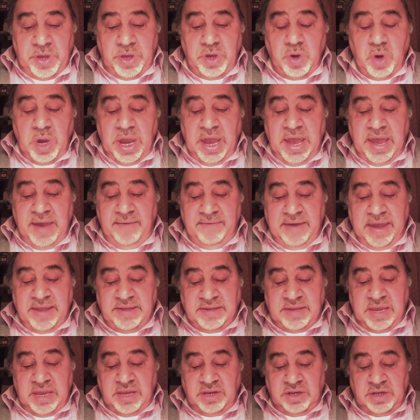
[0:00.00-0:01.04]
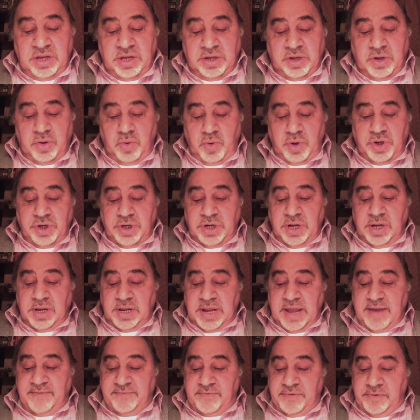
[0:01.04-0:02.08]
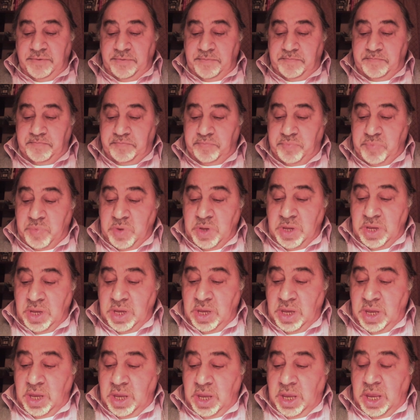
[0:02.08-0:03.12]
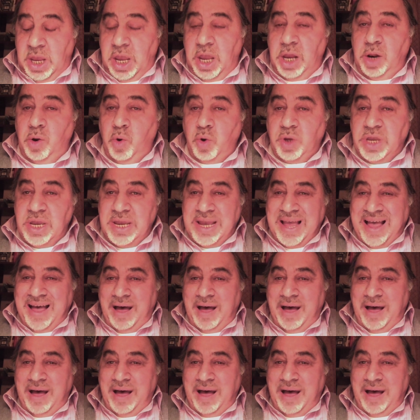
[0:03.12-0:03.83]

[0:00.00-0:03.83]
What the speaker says: you have at the institutional level a looking